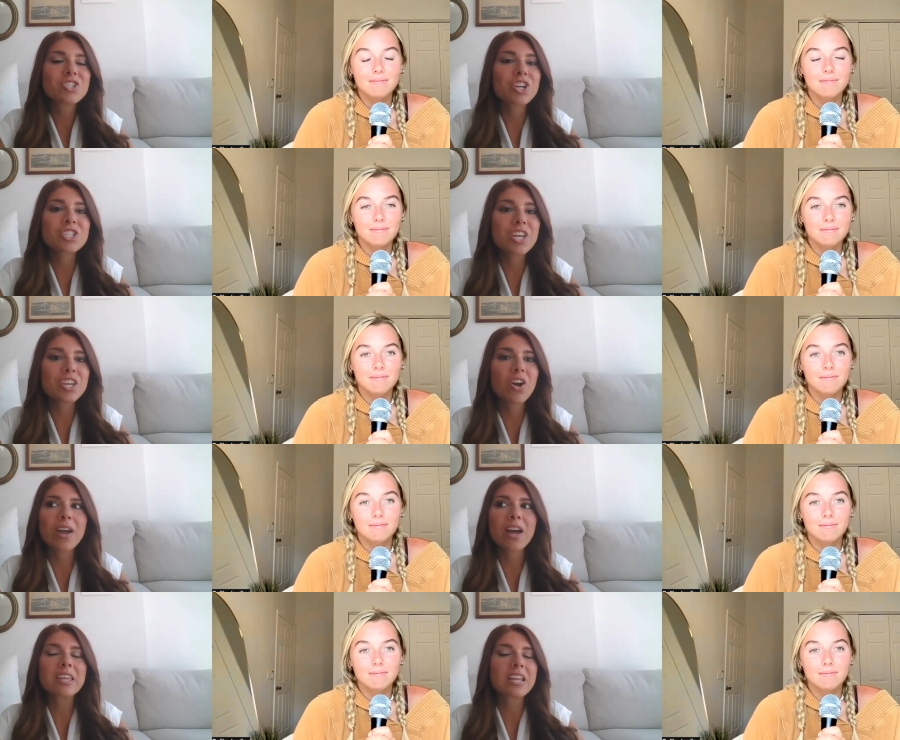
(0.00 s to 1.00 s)
Speaker 1: just like going
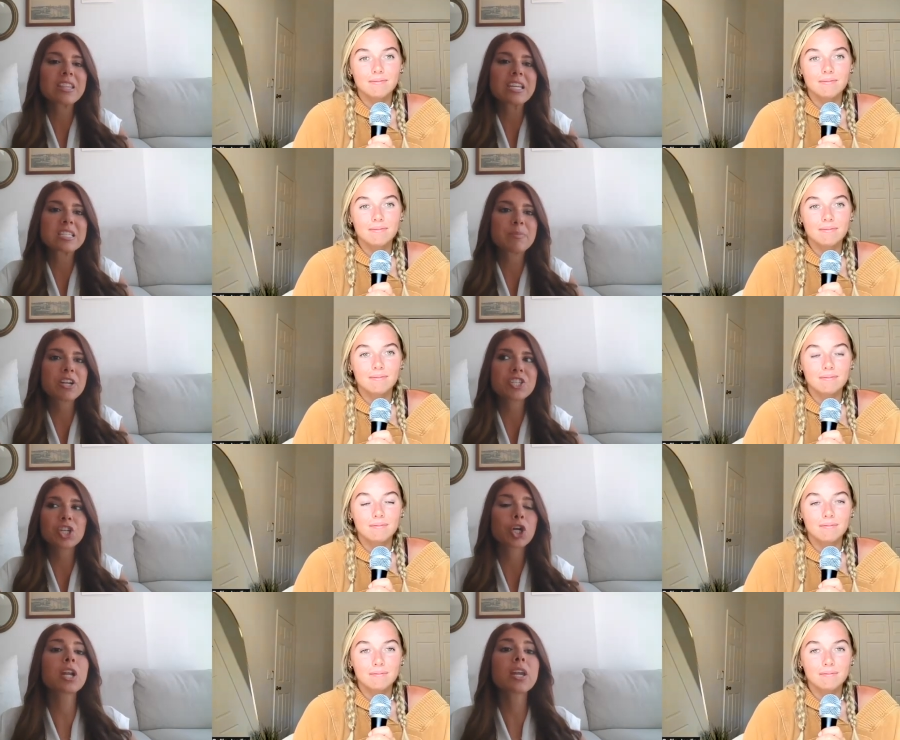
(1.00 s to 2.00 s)
out and getting the experience like
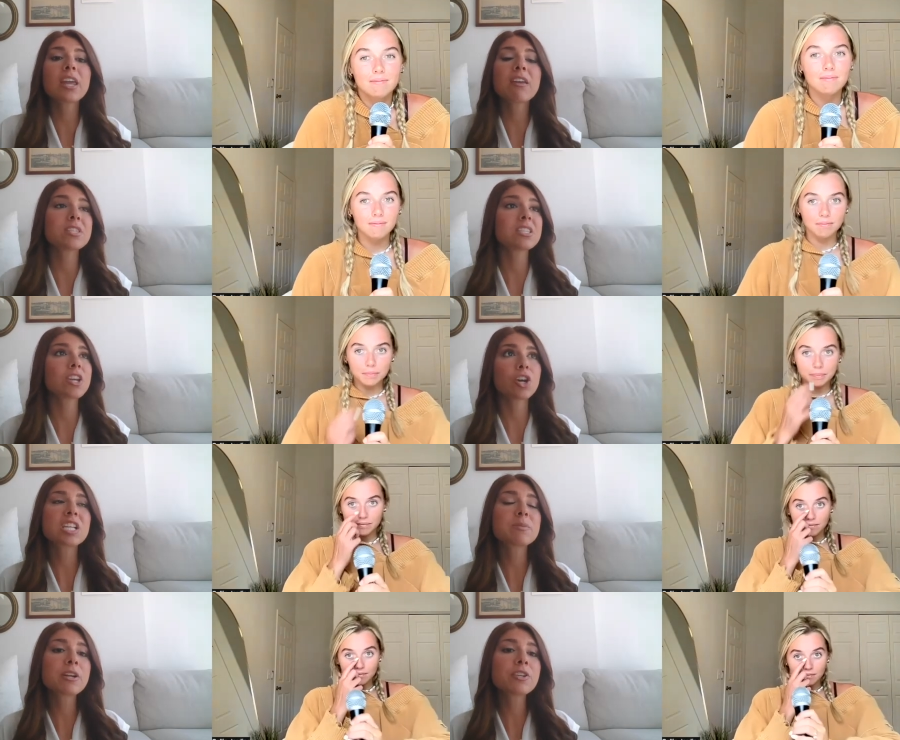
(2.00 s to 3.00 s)
you're gonna if it's a good
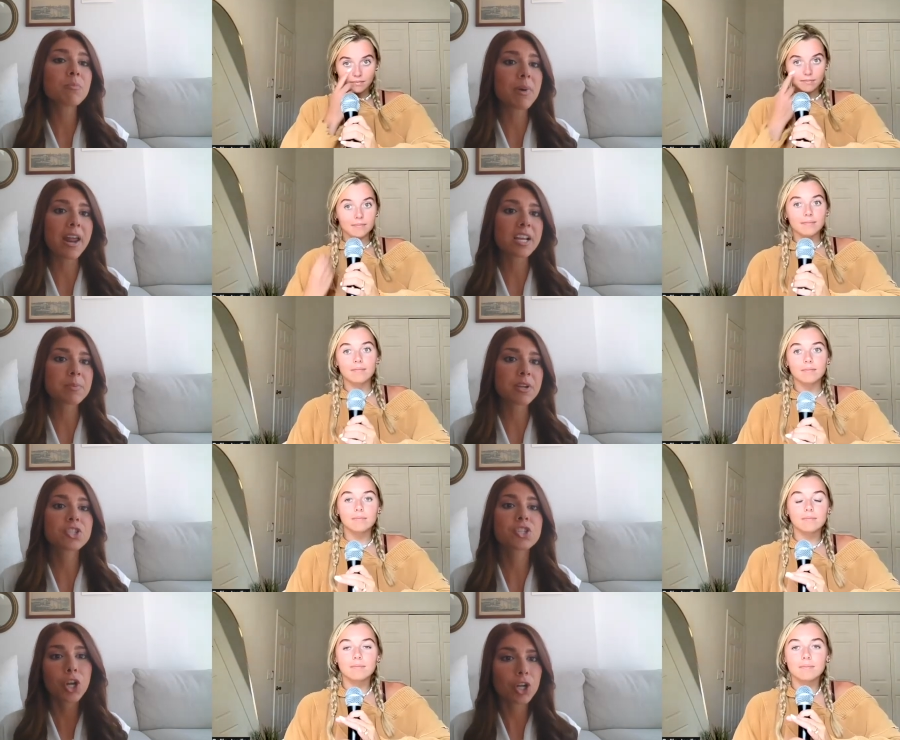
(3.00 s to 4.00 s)
experience or bad
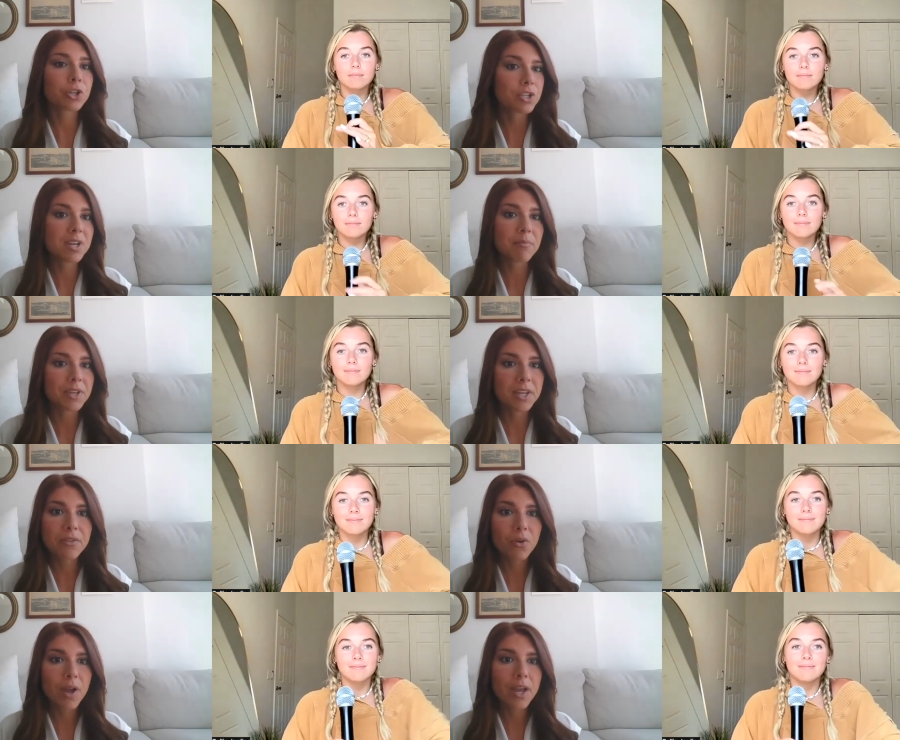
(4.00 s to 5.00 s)
experience you're gonna learn something
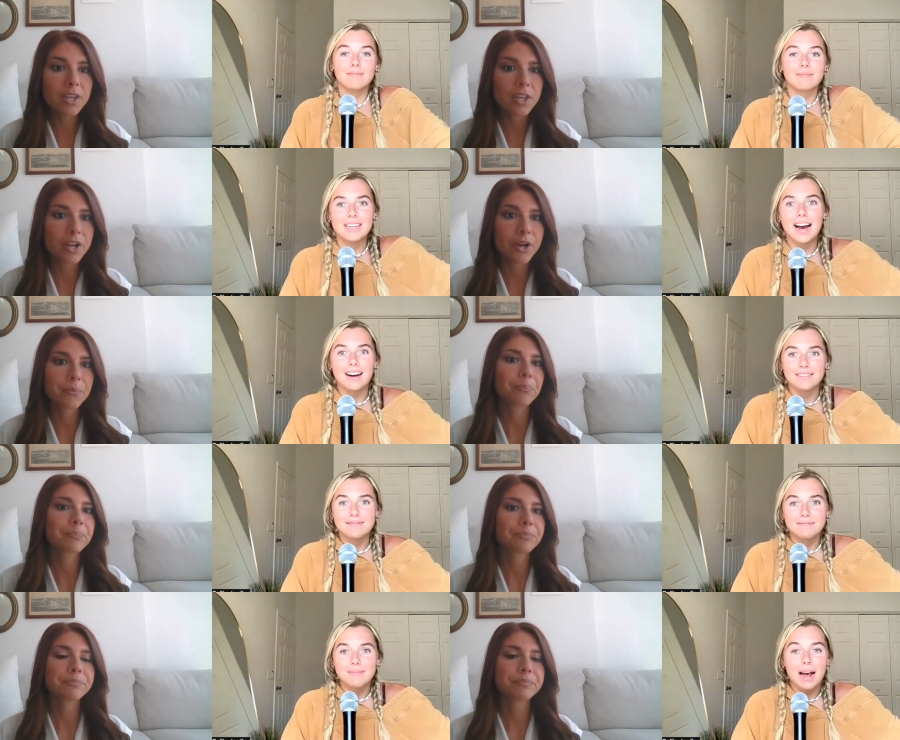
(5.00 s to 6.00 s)
either way you know yeah
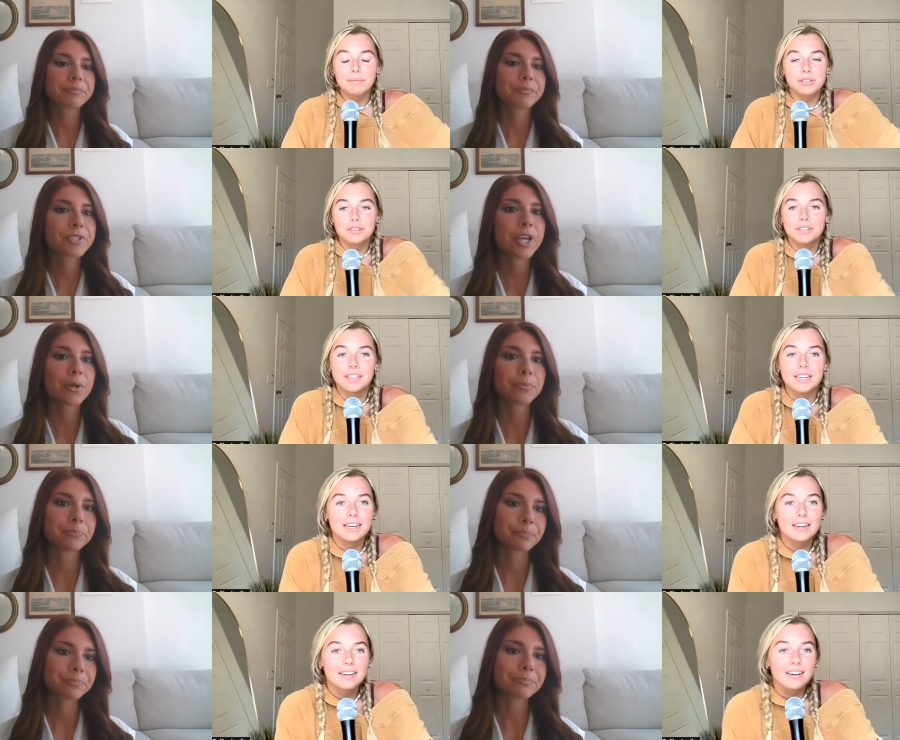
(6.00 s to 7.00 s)
Speaker 2: Absolutely. I
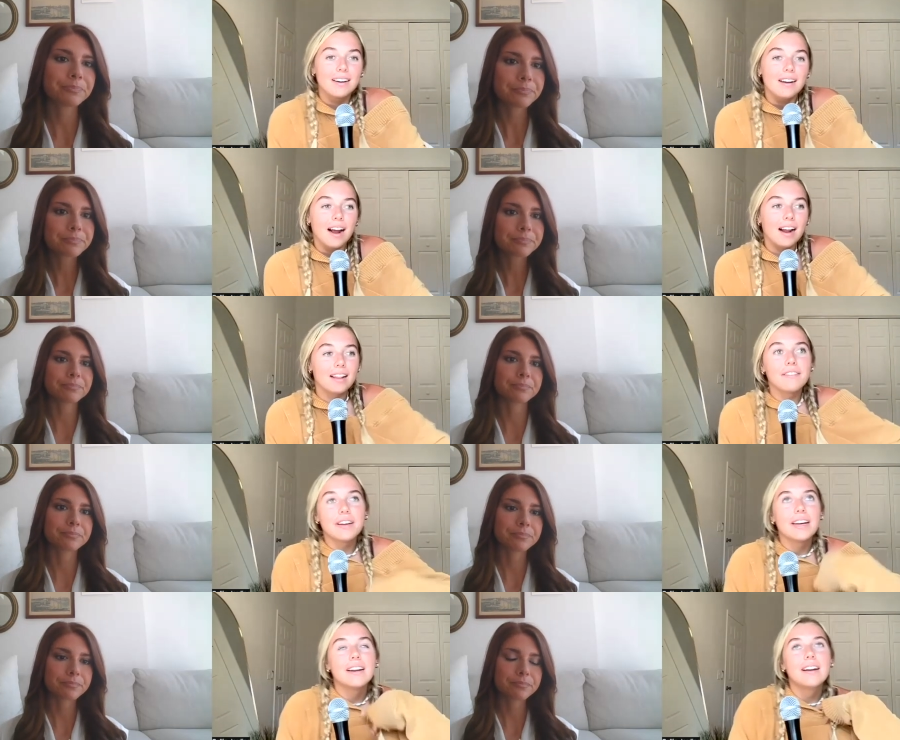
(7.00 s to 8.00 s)
mm-hmm. love
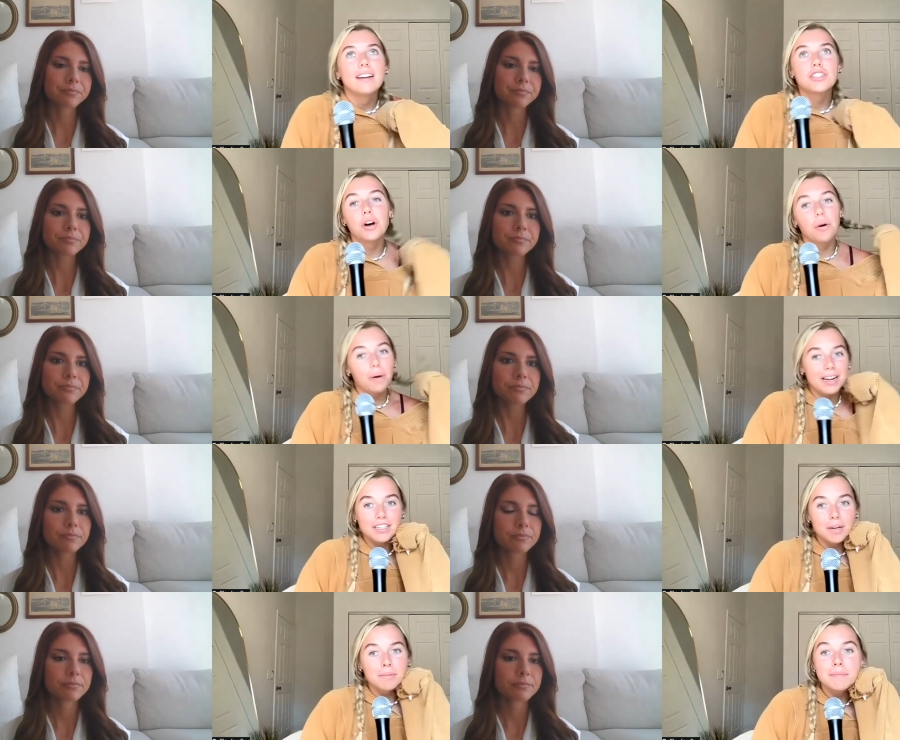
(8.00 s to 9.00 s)
it. So, in
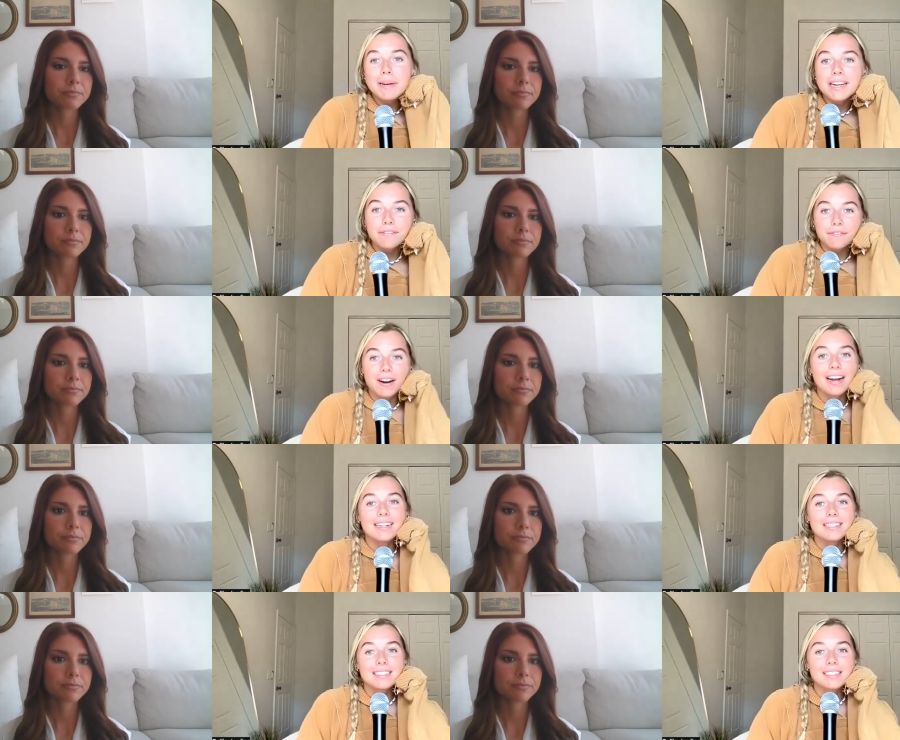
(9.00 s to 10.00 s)
terms of making
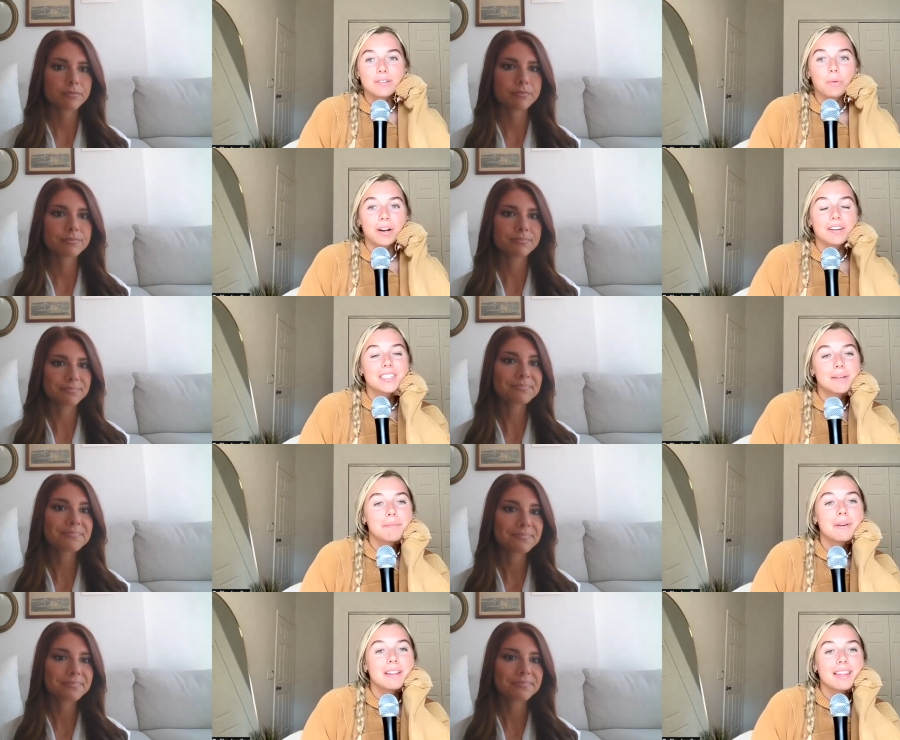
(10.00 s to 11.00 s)
friends, what are
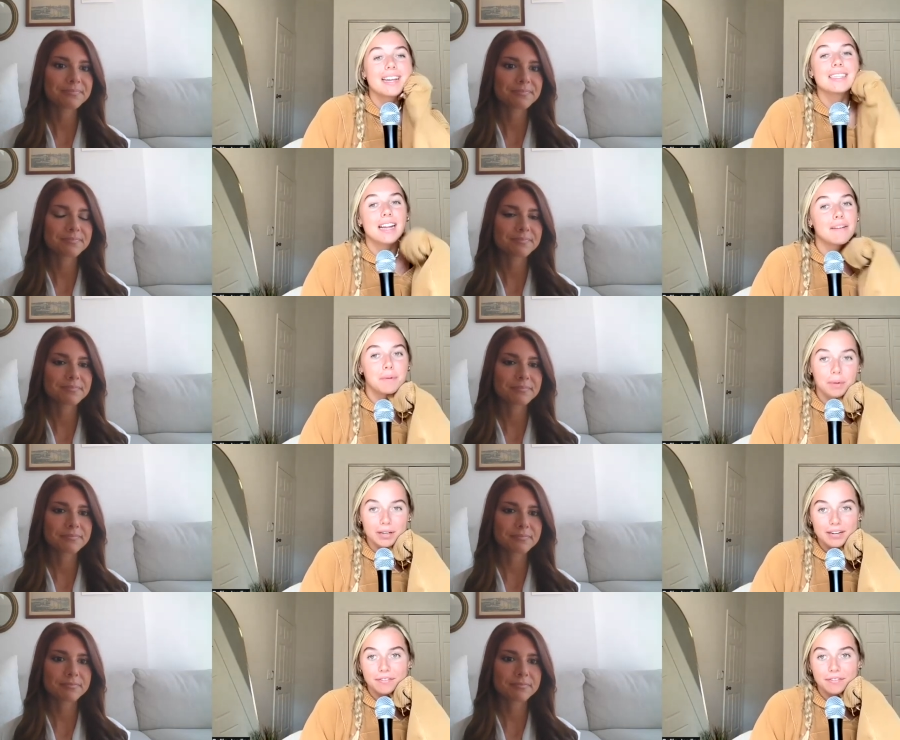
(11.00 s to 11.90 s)
some things that have been working